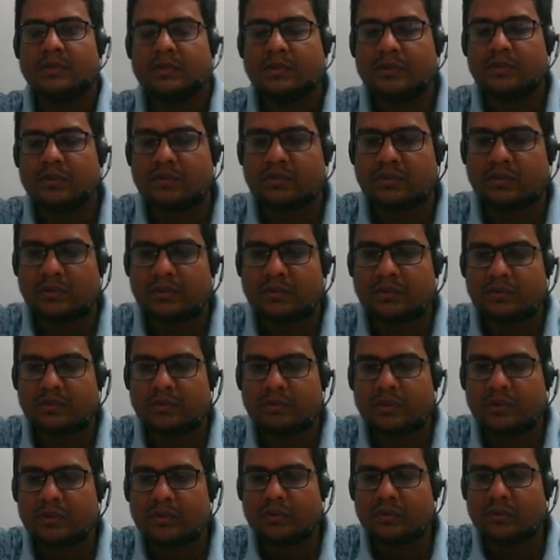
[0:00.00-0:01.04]
so this will
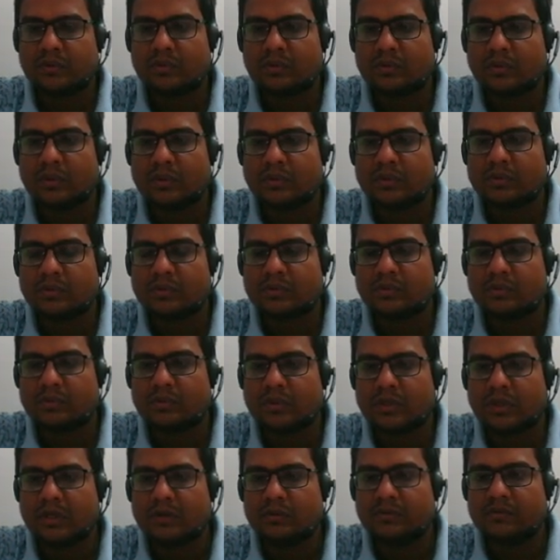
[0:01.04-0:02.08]
be 2 cos
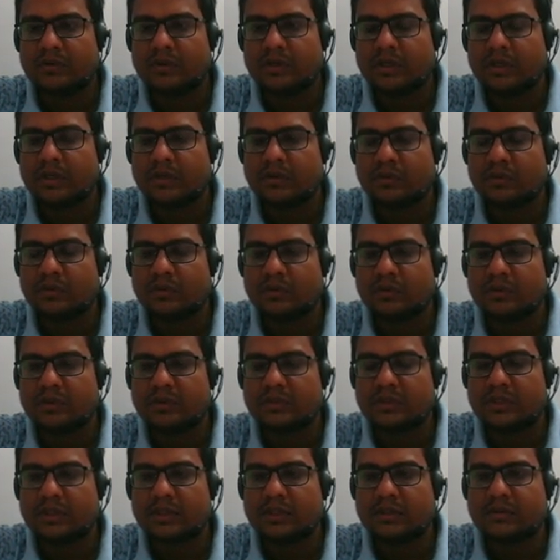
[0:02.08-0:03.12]
alpha into this
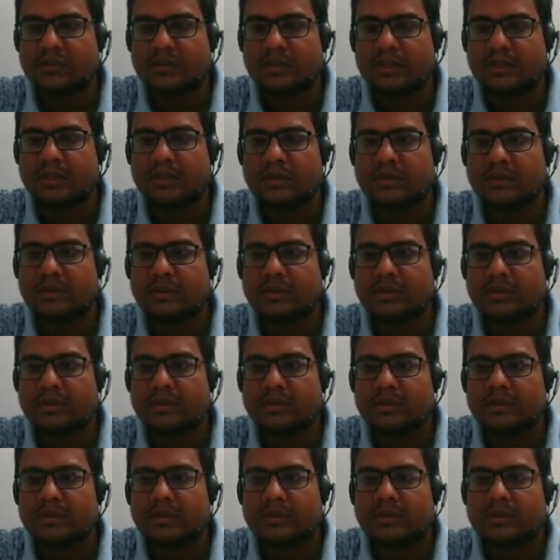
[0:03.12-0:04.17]
I can write,
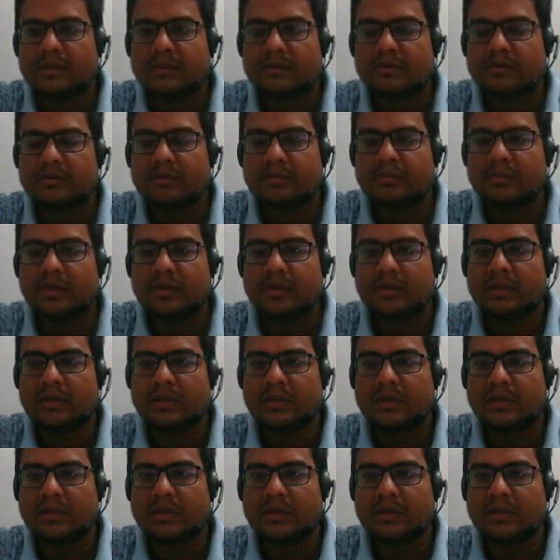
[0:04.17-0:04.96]
this will be